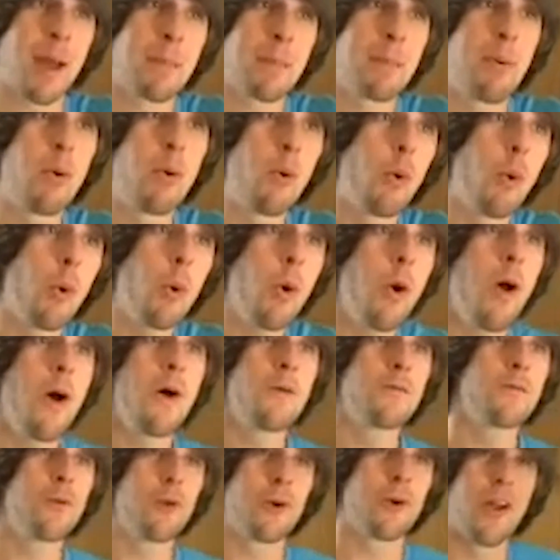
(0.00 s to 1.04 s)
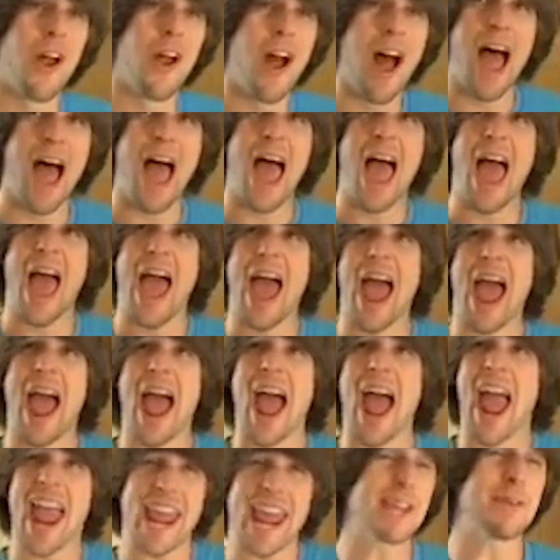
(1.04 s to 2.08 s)
to see whose favorite food could
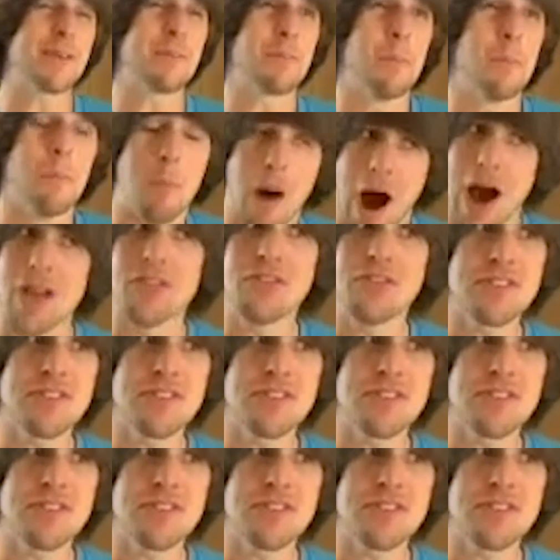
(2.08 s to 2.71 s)
do more everyday